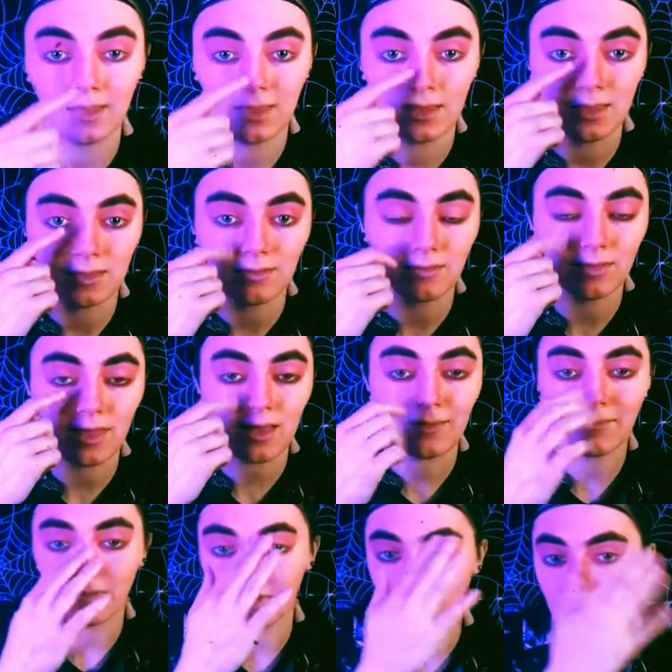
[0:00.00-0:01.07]
do that,
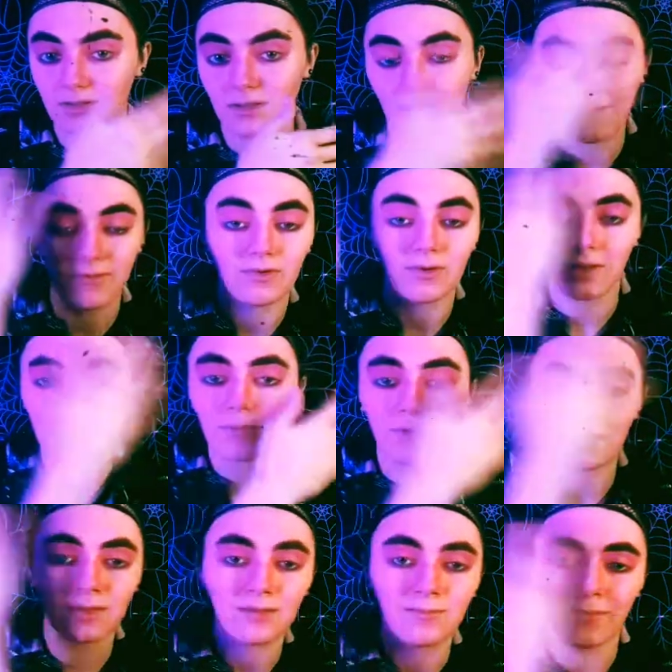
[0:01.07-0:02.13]
but cover it up with
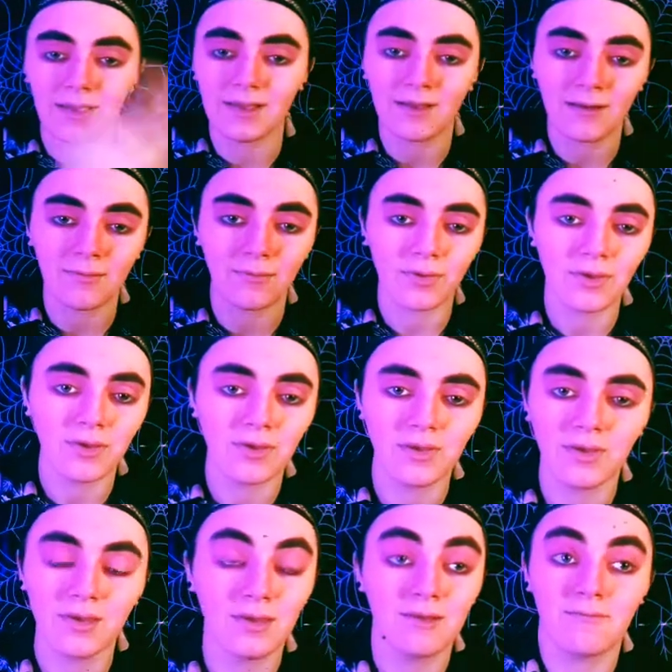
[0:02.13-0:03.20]
the makeup.
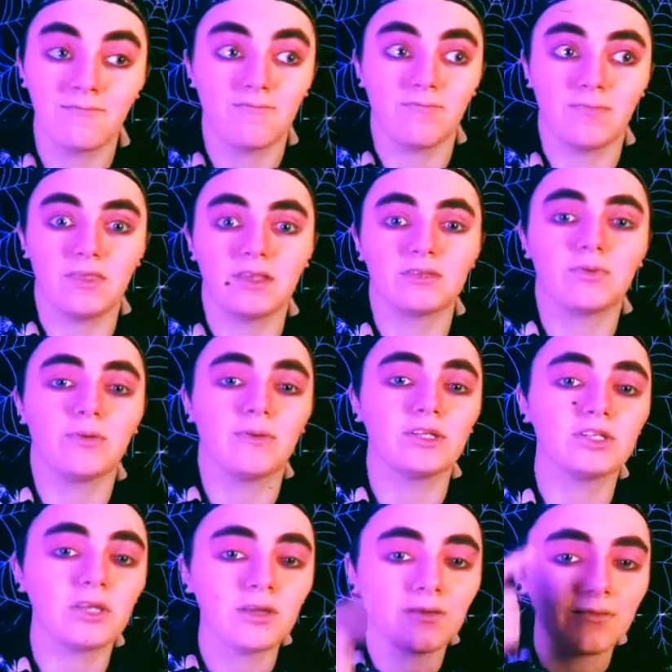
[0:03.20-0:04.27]
And that's pretty much
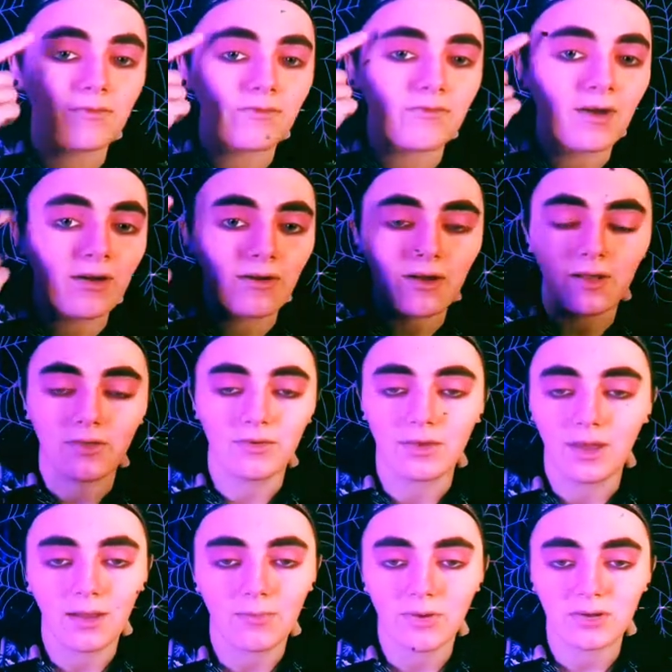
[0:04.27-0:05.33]
it. Without coloring the
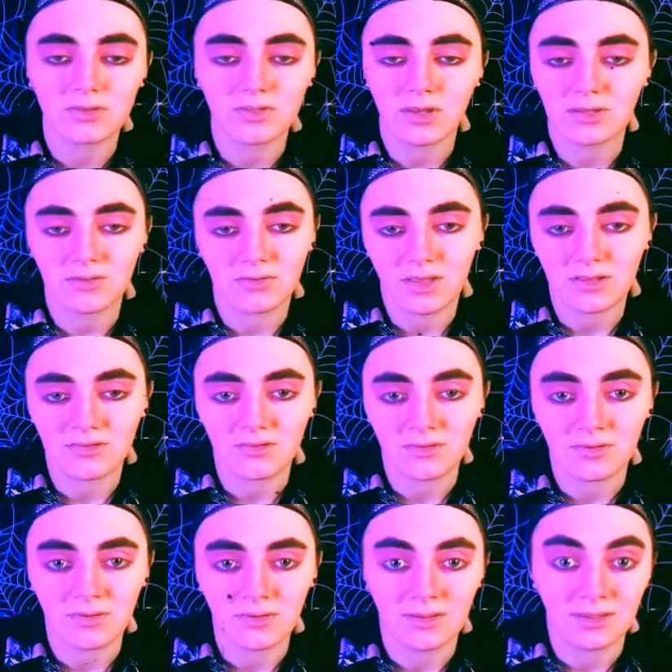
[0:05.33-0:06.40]
eyebrows, you have to do that too.
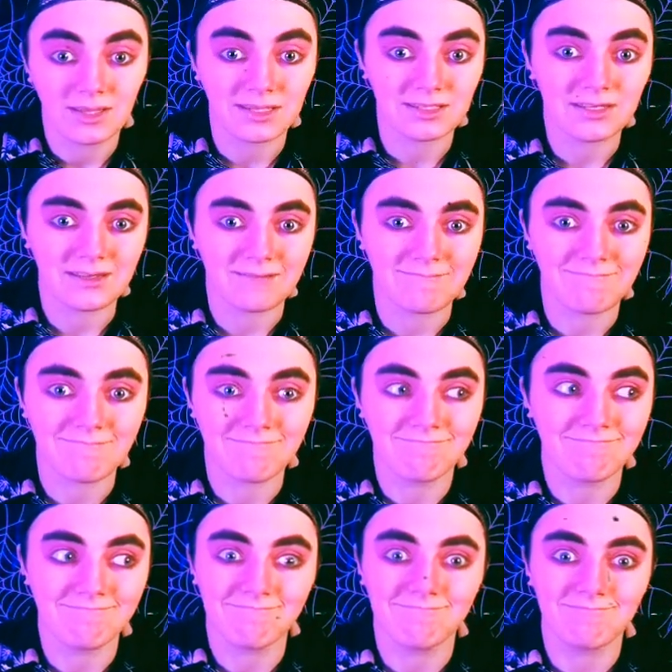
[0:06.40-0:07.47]
That's it.
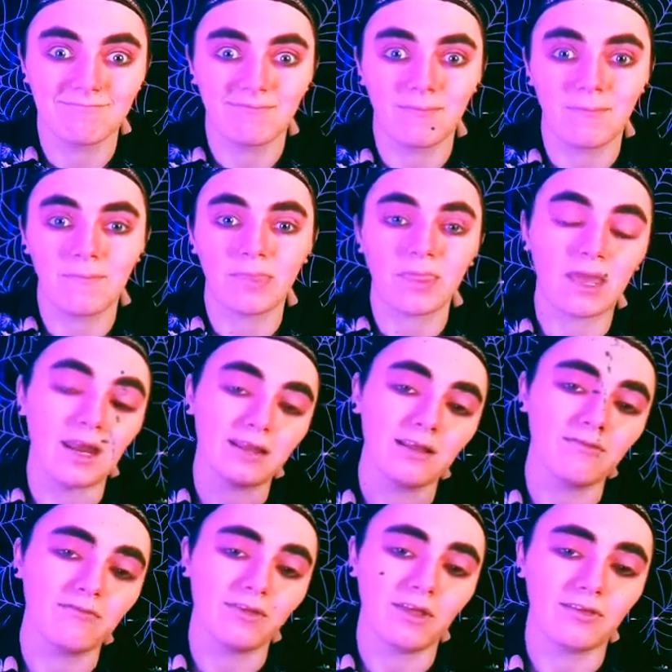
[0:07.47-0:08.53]
And I didn't
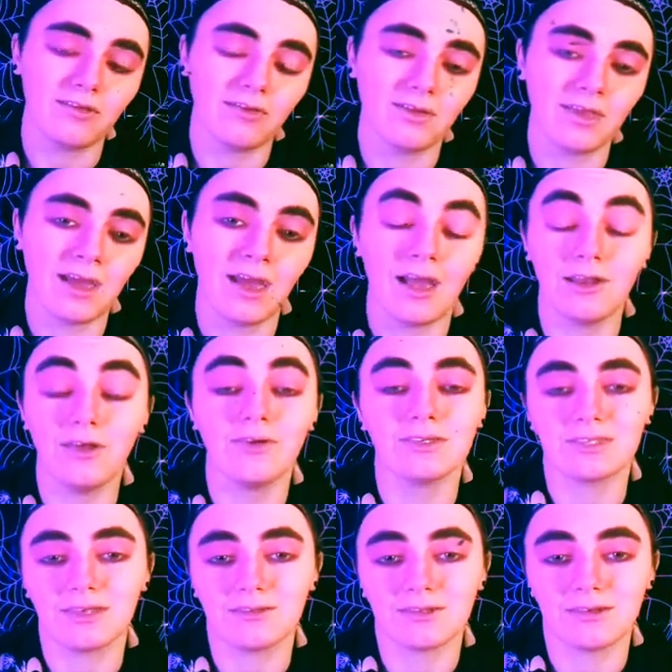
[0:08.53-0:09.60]
feel like doing that. I know I said
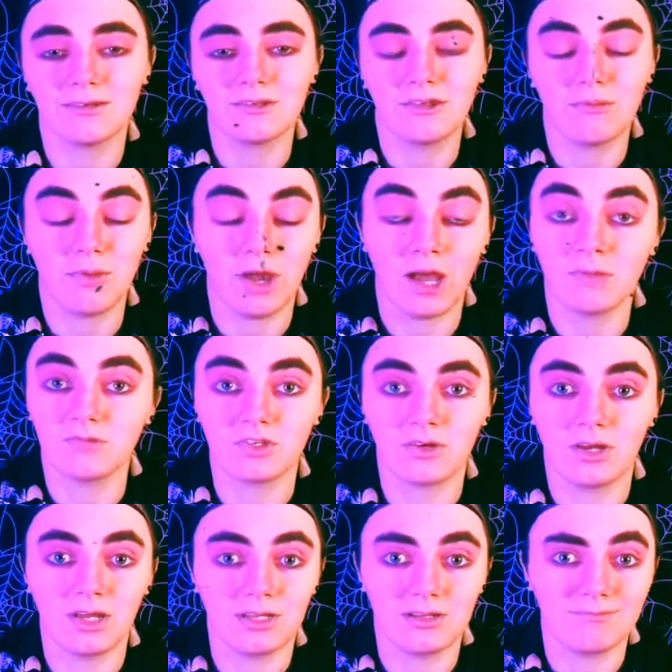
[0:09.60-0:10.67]
I was going to, but I'm sorry,
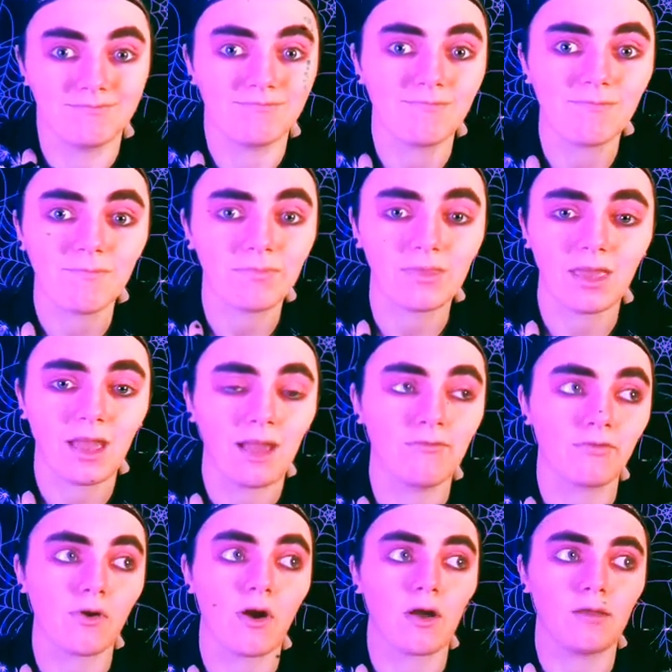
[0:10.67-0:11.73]
I
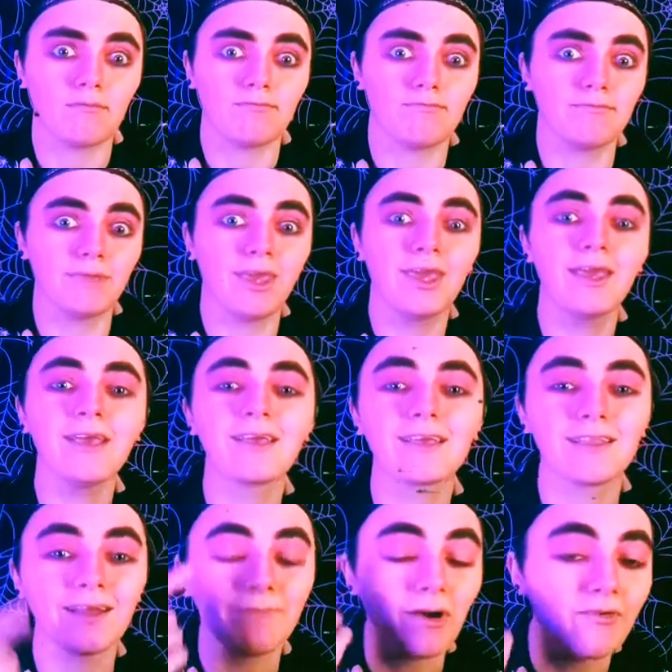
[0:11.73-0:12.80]
forgot. And
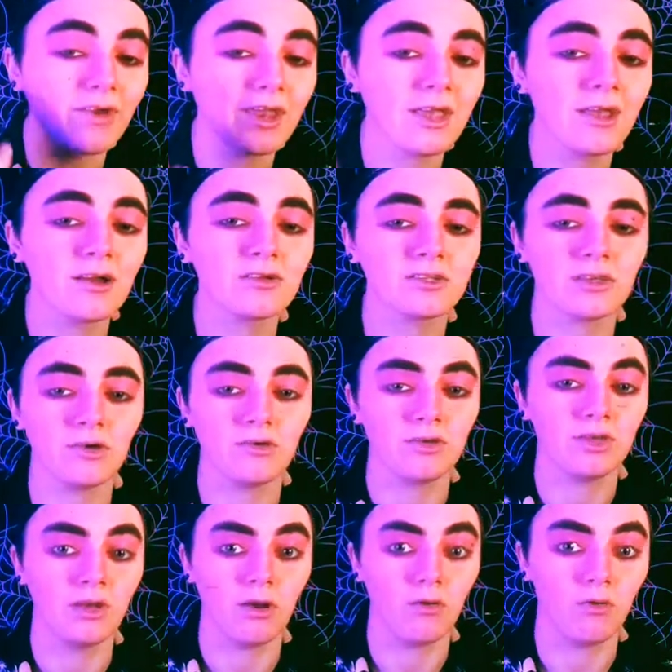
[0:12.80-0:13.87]
I'm already here, so you know,